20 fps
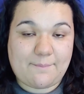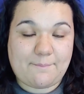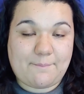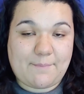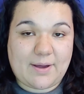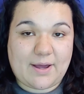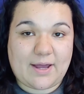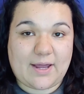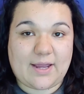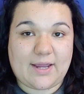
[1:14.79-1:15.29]

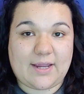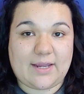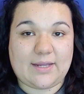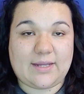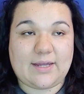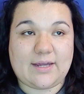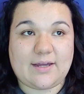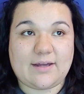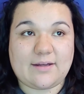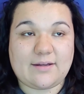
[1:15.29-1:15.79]

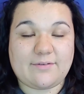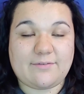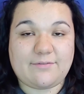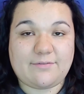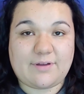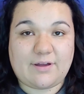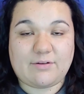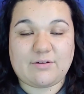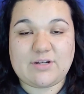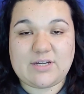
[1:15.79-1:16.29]
my
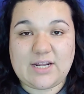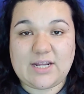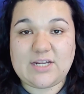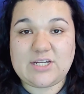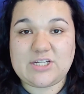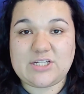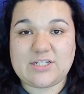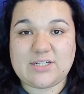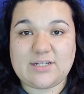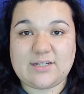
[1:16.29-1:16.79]

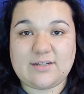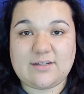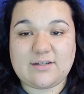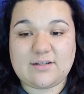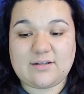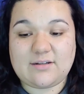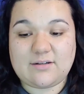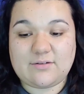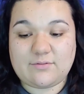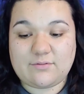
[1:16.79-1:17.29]

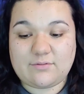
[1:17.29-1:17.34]
foundation